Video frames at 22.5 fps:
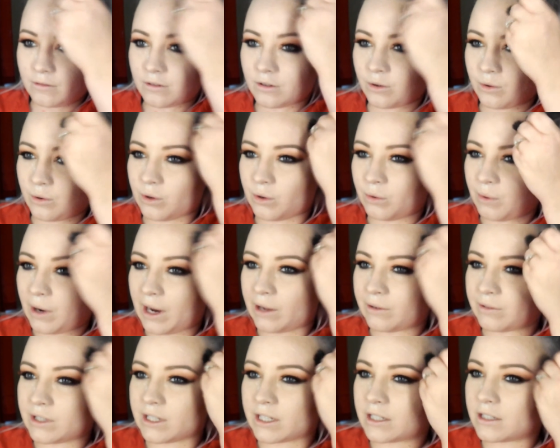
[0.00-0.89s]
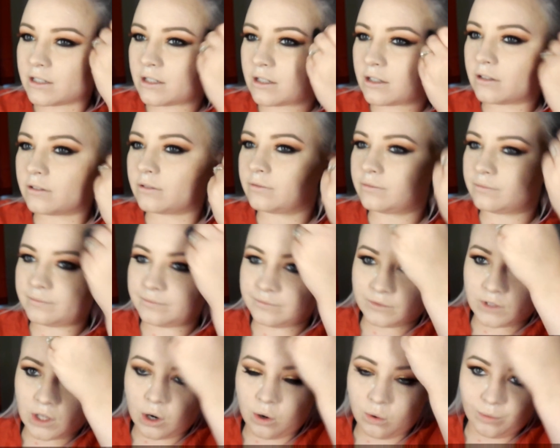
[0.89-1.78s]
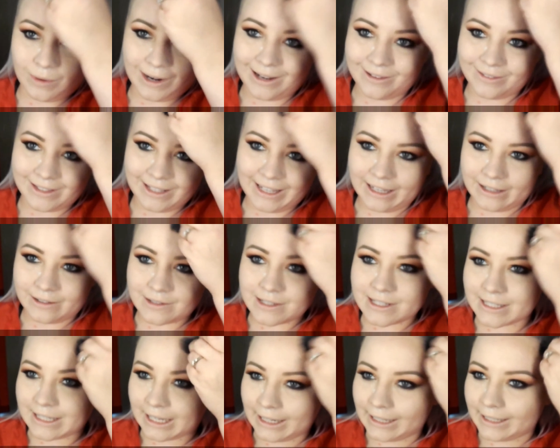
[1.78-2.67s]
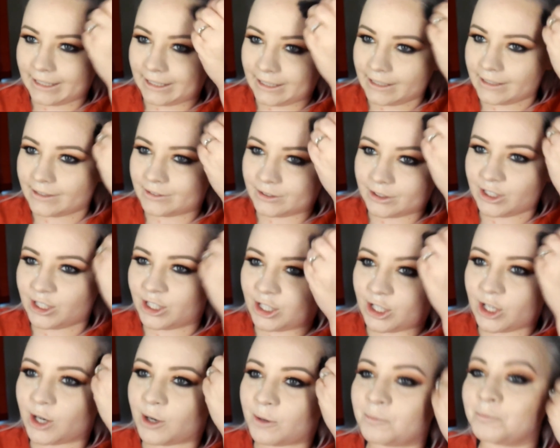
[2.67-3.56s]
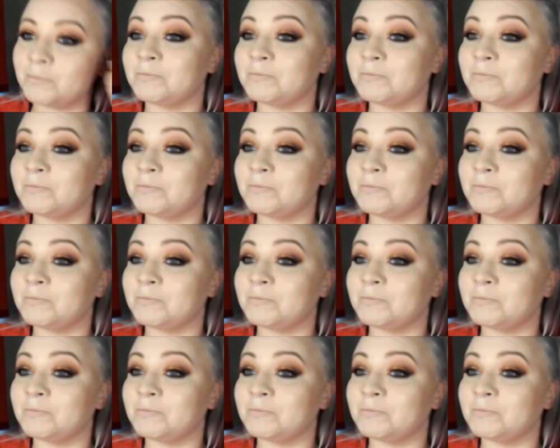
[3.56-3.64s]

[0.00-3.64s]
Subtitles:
going around it, around the outside, you know.